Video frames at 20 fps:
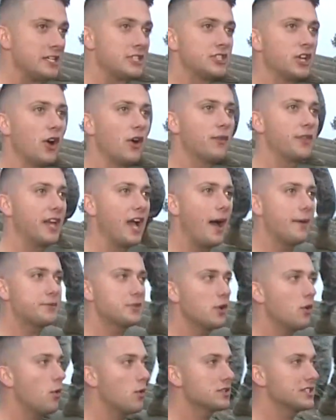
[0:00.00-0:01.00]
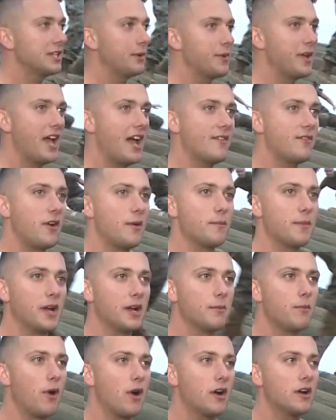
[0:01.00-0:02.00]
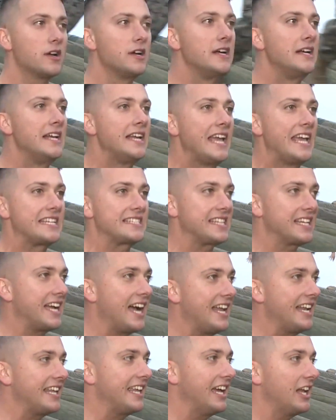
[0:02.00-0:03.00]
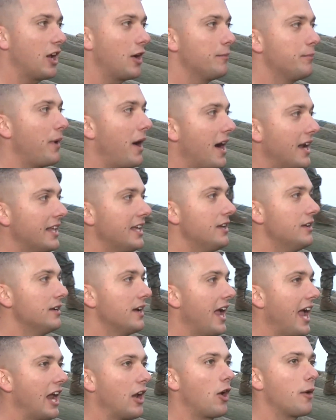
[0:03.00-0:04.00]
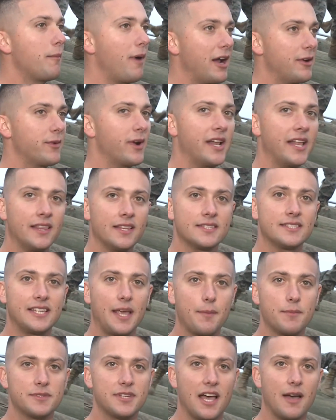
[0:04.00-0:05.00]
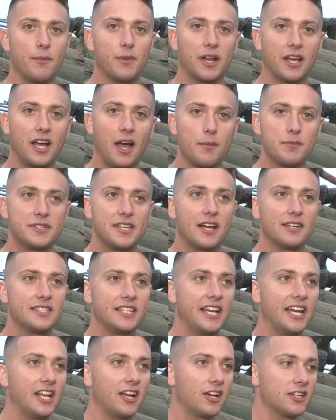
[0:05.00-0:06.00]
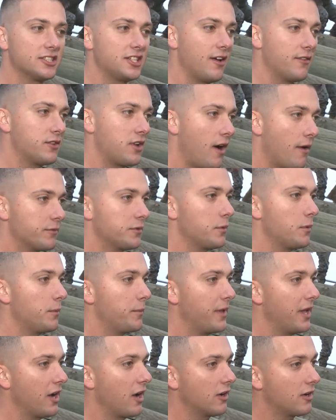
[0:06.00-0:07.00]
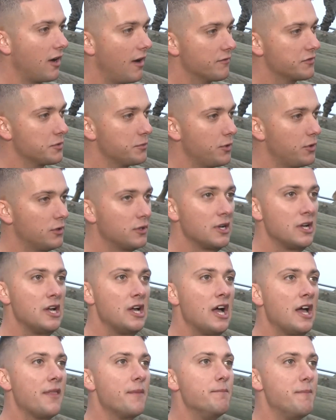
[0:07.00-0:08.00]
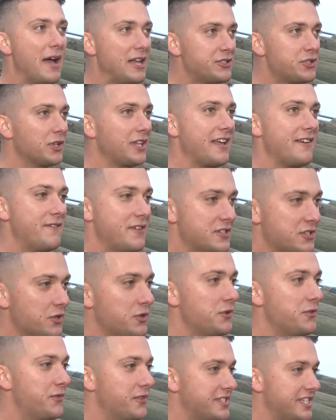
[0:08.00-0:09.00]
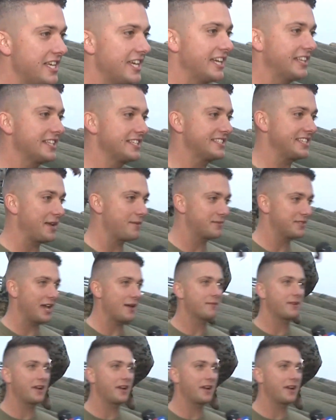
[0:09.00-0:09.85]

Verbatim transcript: So, the obstacle course that we have on Miramar is to kind of get our body and our mind ready at the same time. When it comes down to getting ourselves comfortable, being uncomfortable, mental and physical fatigue at the same time